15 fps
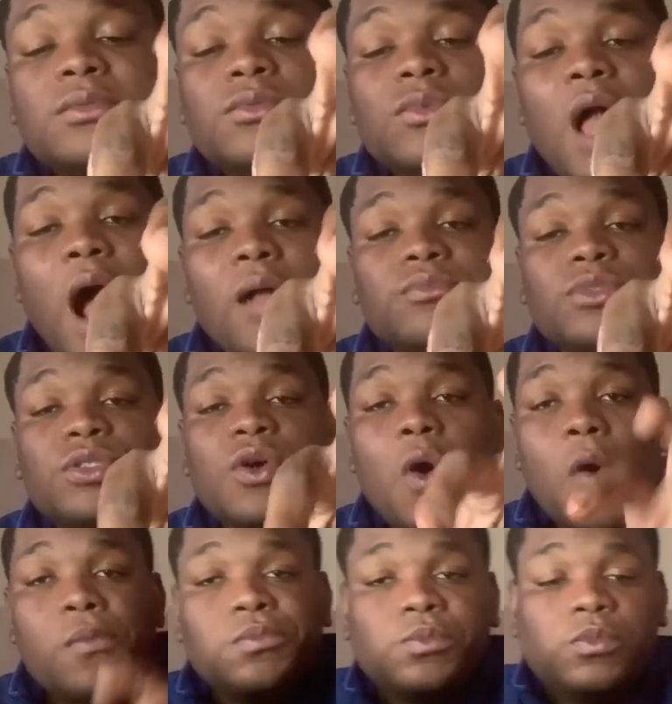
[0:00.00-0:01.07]
I'm
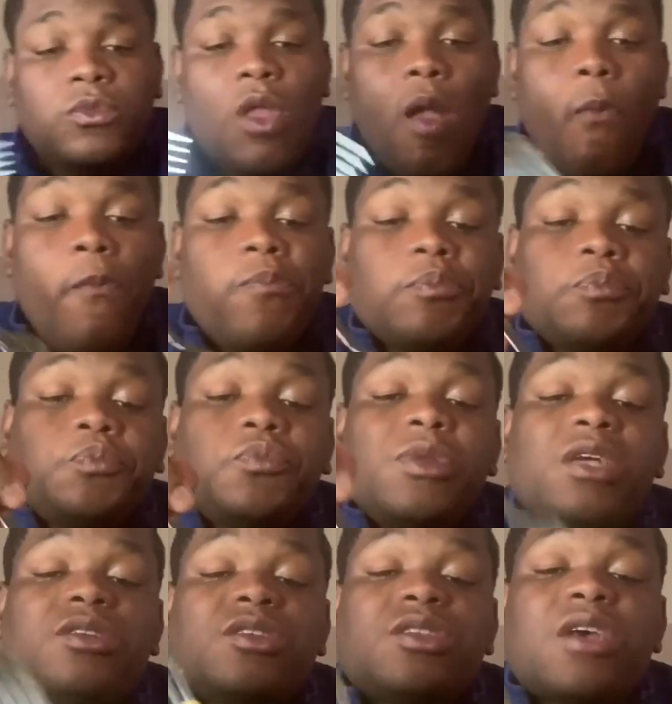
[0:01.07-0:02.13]
so
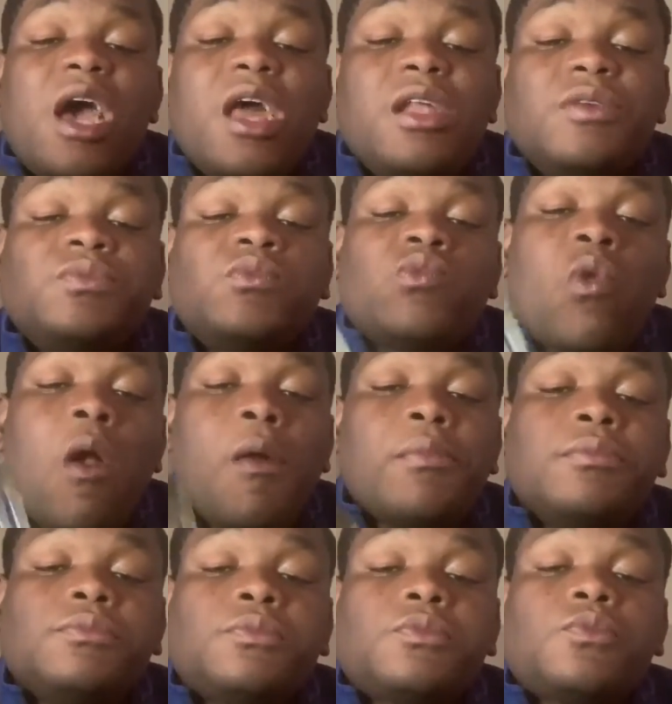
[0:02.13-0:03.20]
excited
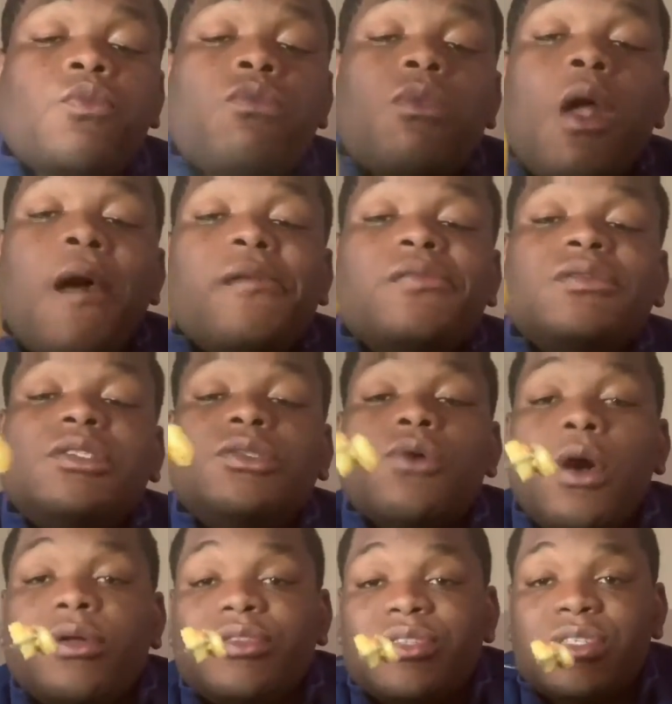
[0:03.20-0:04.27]
for you
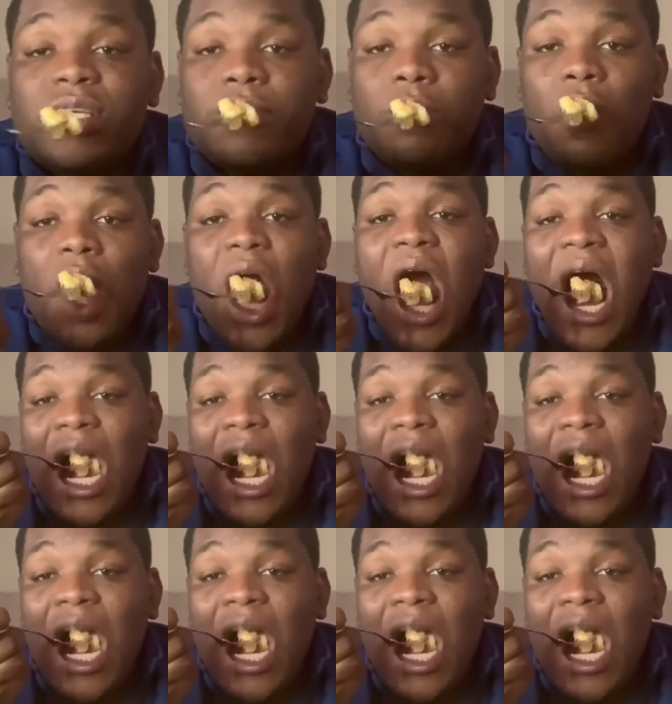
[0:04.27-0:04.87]
all to see more.